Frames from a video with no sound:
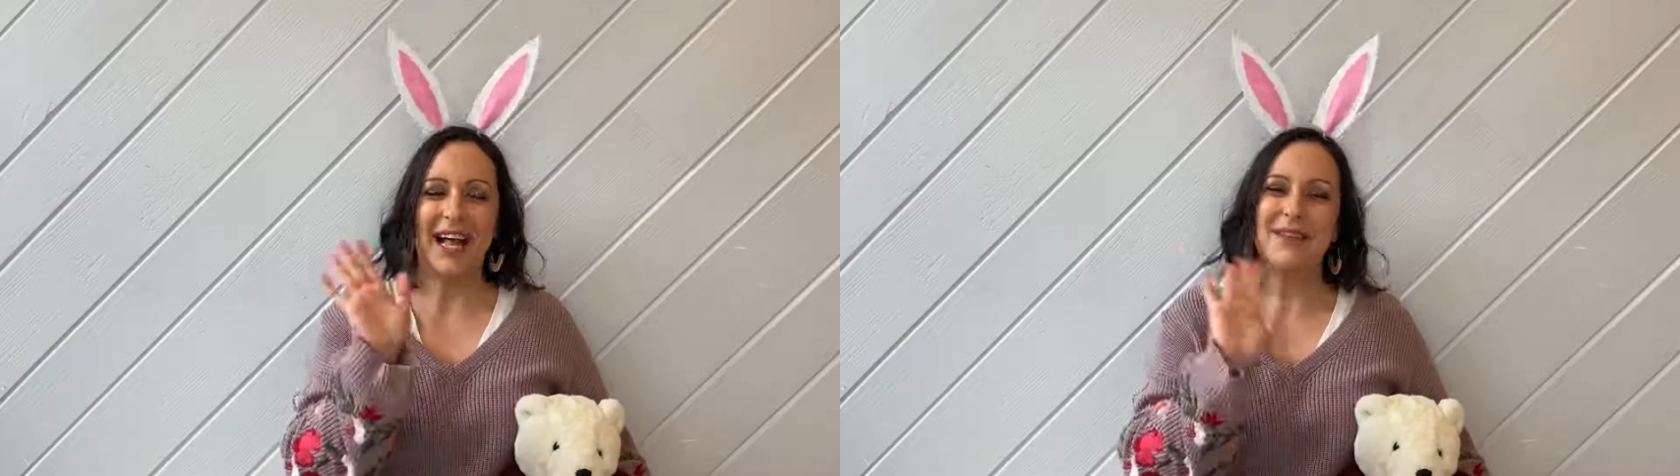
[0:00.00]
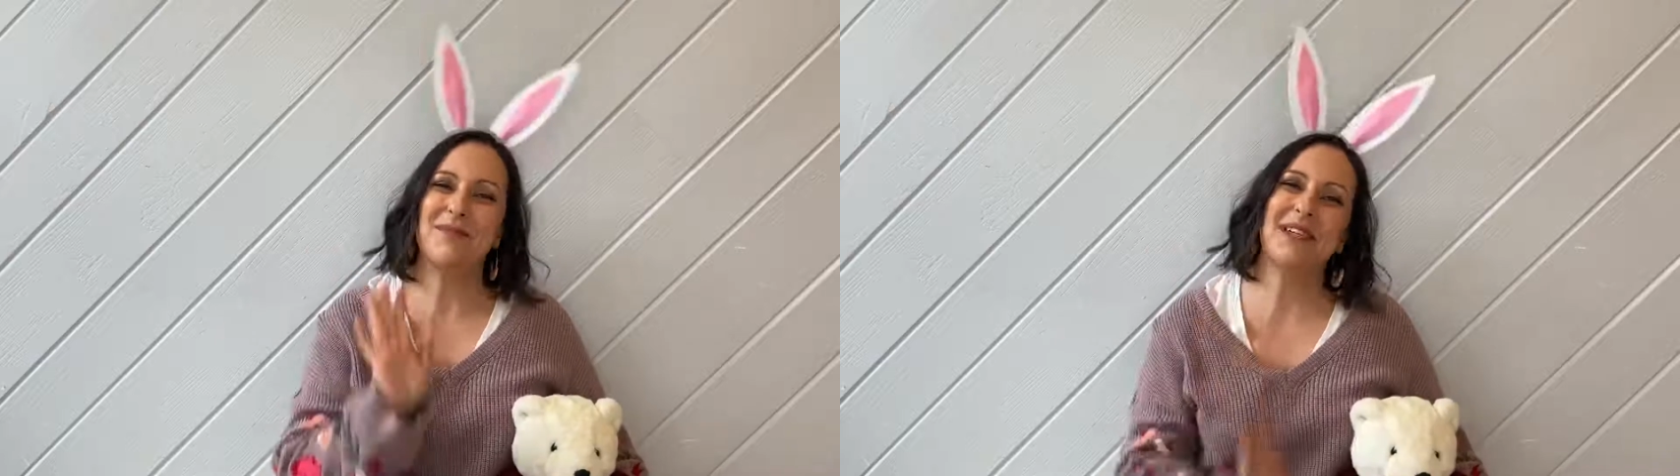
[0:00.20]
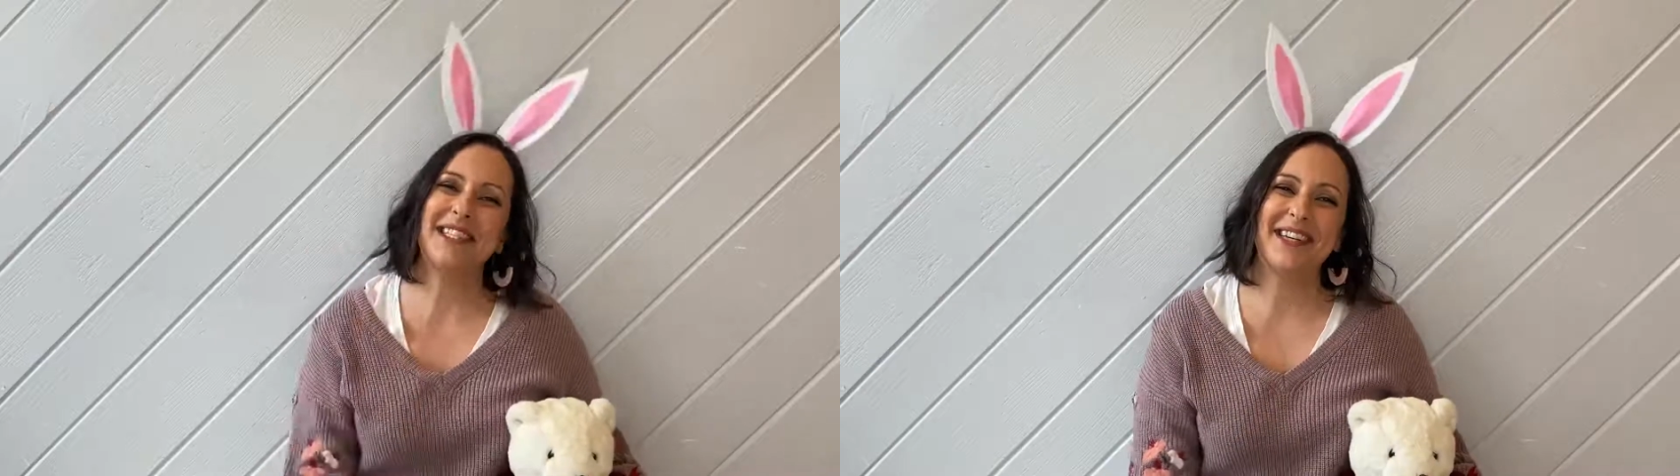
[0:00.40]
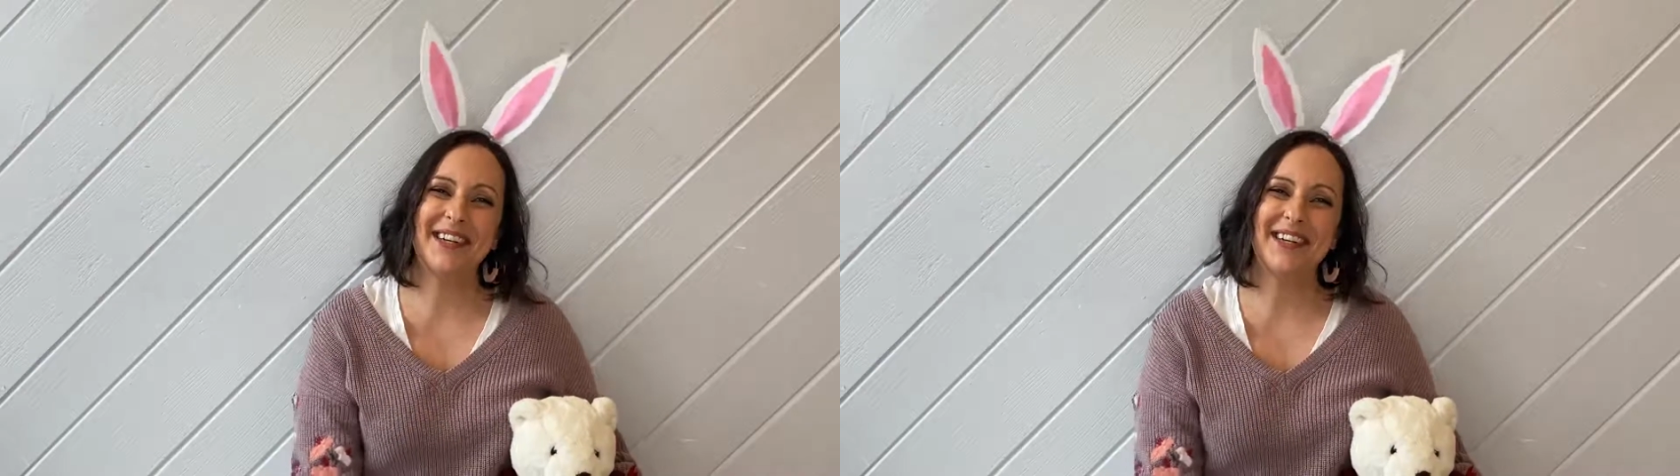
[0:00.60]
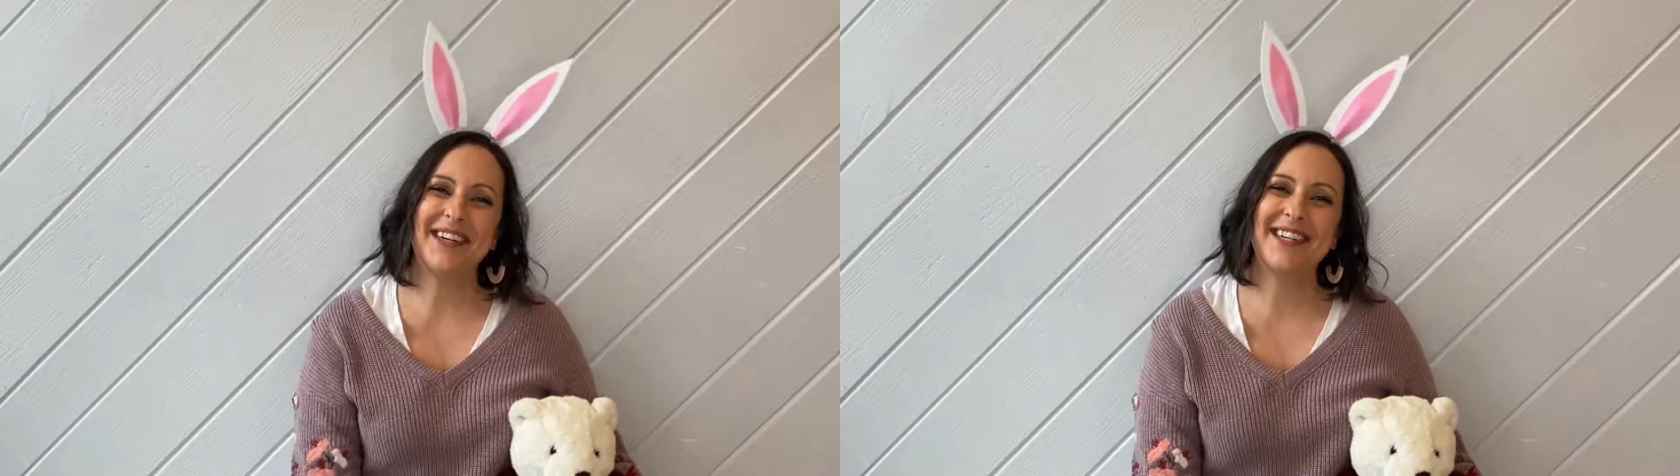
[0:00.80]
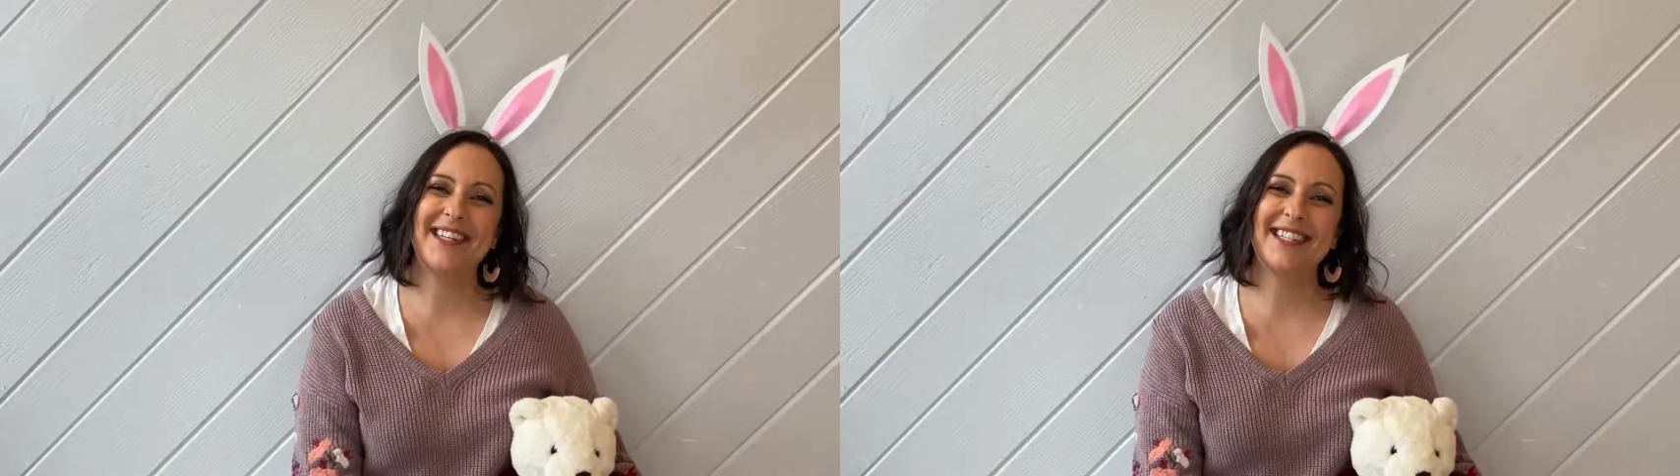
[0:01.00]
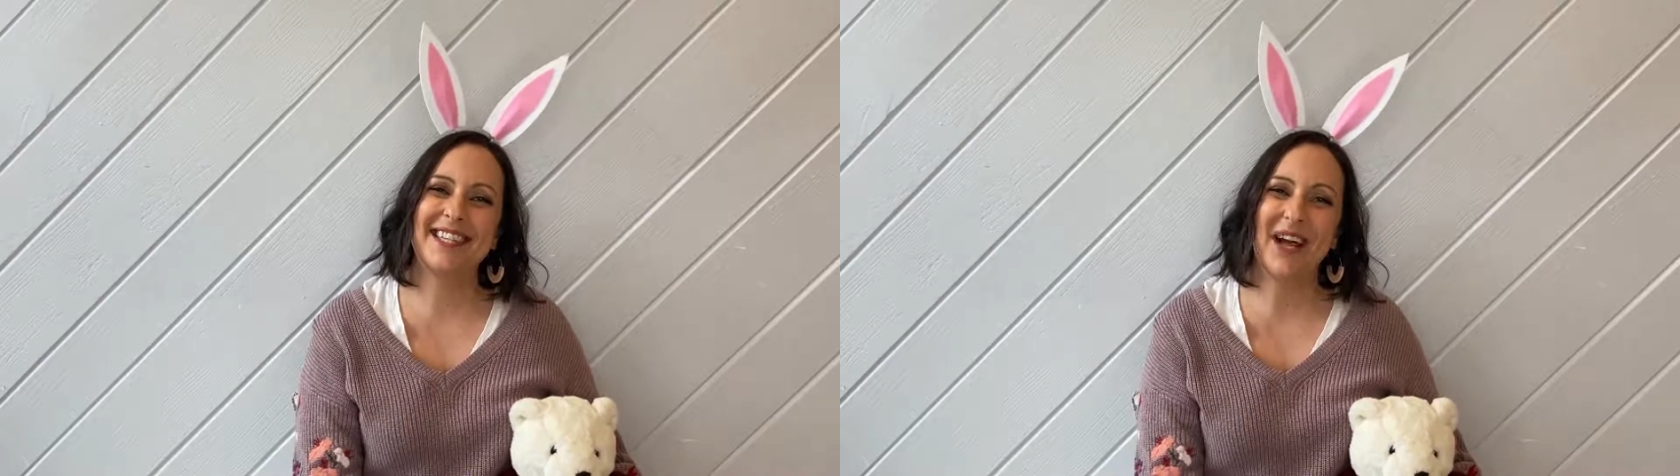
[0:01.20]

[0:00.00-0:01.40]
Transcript: Hi, boys and girls.